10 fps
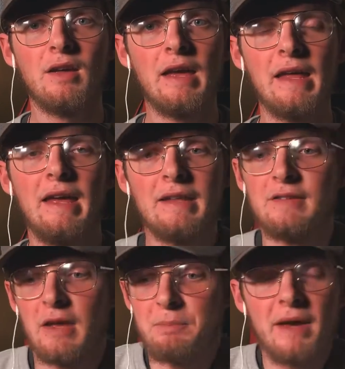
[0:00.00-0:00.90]

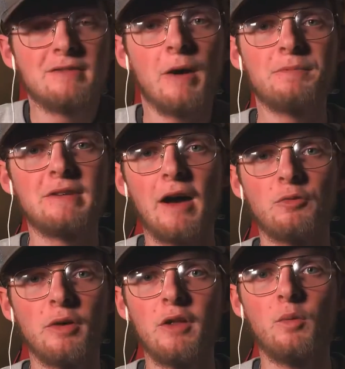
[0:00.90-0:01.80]
It picks up
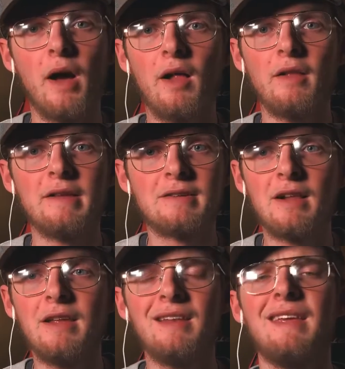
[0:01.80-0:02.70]
sound really well. It's
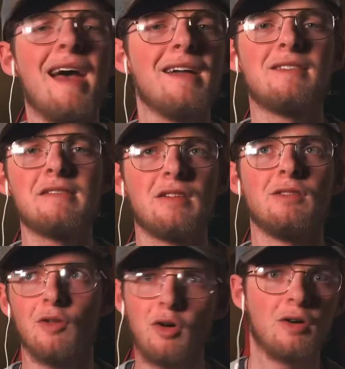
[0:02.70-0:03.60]
clean. Yeah, it doesn't
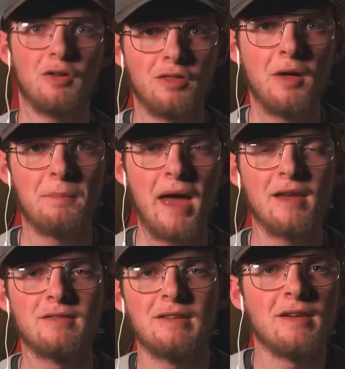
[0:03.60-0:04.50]
look the
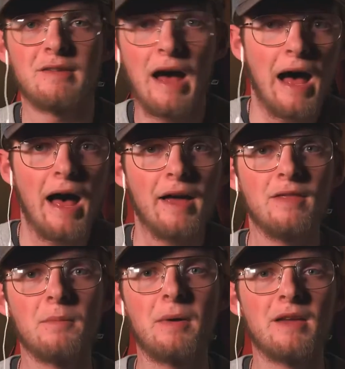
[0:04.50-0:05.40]
best. It doesn't hide
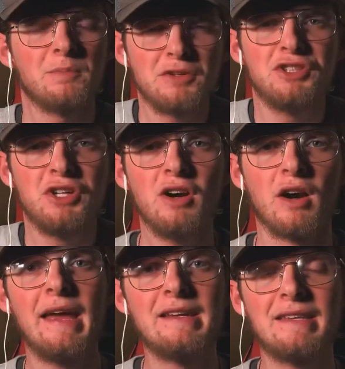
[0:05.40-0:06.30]
the best, but
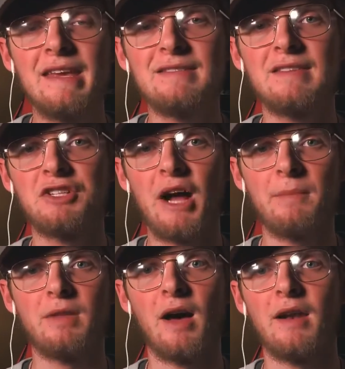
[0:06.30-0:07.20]
sure, it gets the job done.